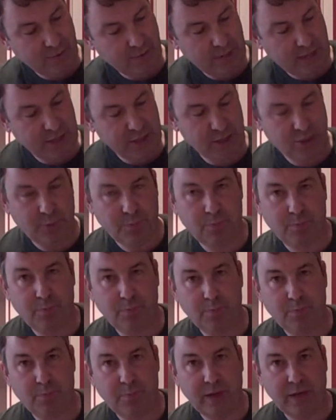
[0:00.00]
Well, that's the
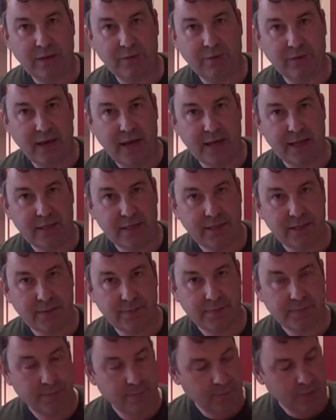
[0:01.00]
B flat,
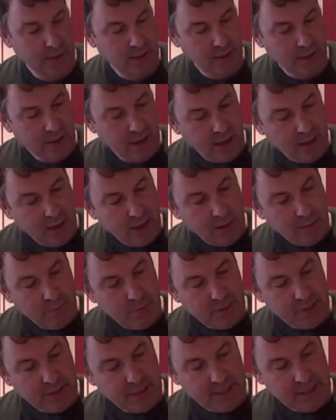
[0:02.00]

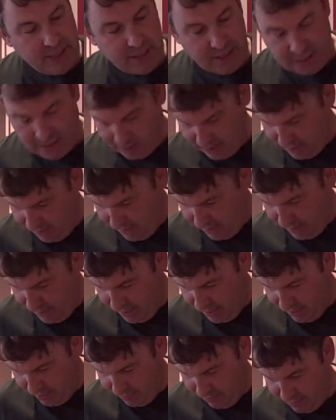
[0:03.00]
but this is the
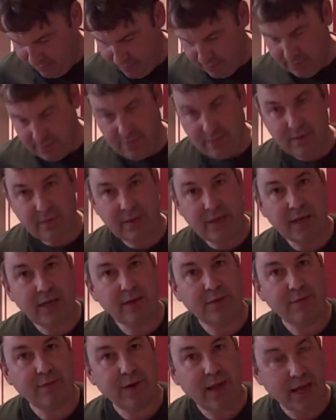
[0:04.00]
E
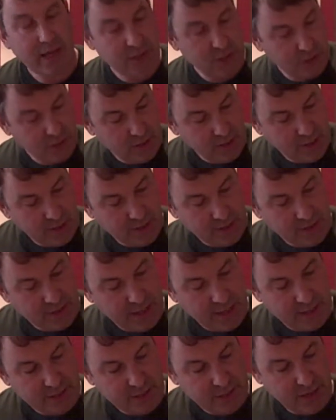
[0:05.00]
flat, and
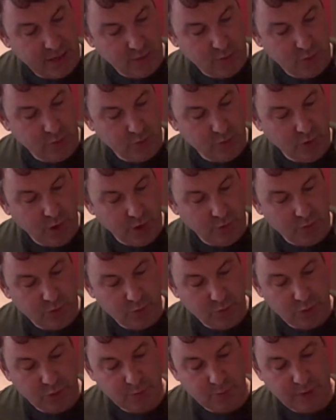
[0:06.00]
that's our root note,
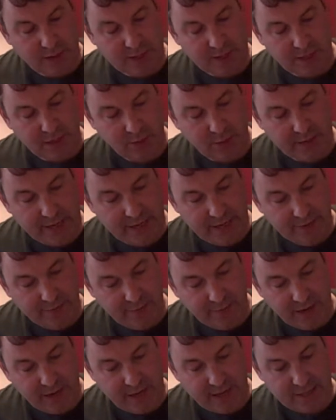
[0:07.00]
which makes our E
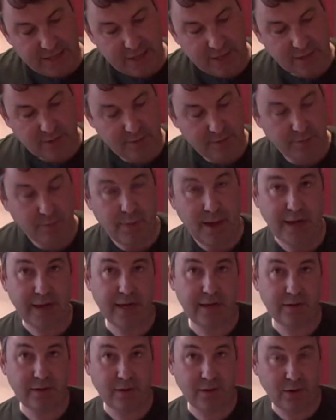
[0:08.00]
flat
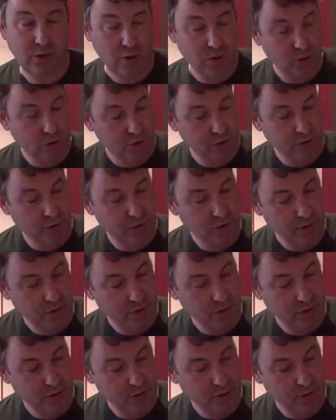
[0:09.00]
minor chord.